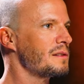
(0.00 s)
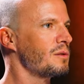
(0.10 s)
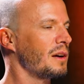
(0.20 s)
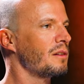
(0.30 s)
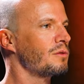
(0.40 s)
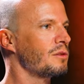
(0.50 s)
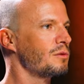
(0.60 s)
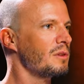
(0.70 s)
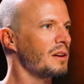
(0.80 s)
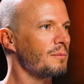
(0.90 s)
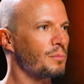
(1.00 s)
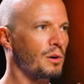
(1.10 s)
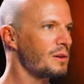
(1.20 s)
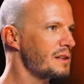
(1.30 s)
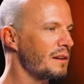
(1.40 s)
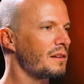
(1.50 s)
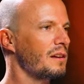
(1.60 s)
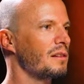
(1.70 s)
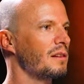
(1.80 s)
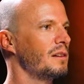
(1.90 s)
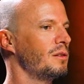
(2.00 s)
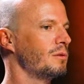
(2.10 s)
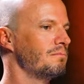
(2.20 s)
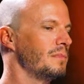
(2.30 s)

through like a recruiting process and, and you,